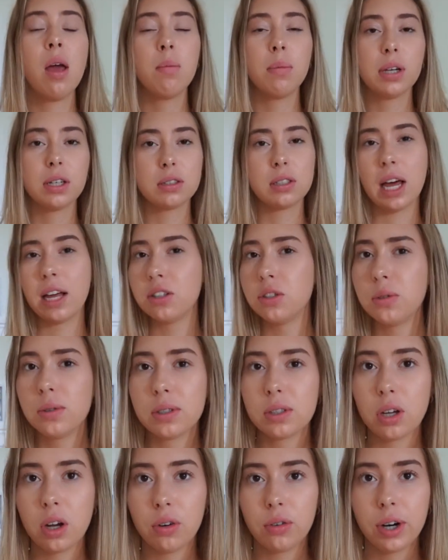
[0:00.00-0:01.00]
because as you
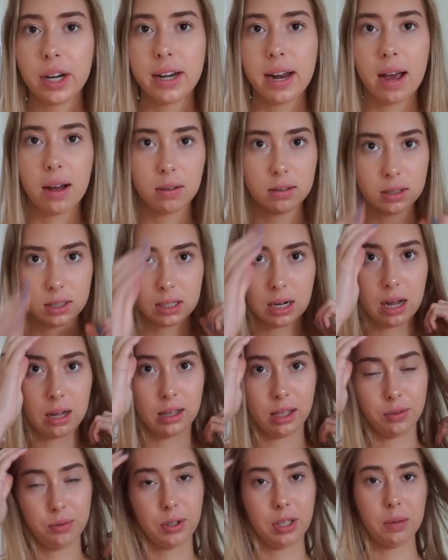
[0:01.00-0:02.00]
can tell right now, it's
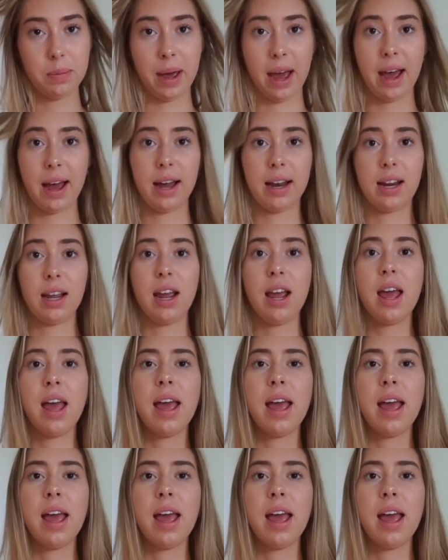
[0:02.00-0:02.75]
not like really bad.